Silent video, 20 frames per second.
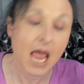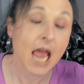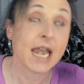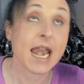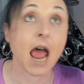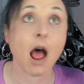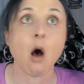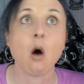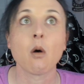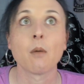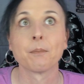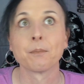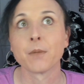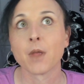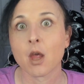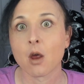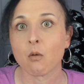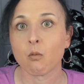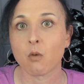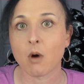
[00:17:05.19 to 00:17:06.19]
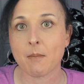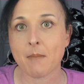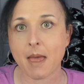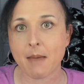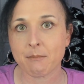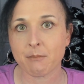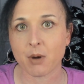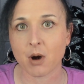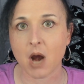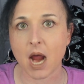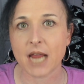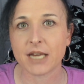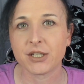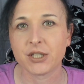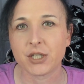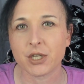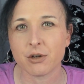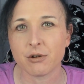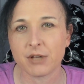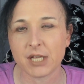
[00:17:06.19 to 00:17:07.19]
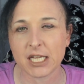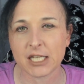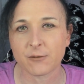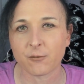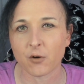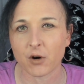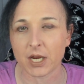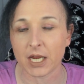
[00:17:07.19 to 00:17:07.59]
Now, remember, I do these for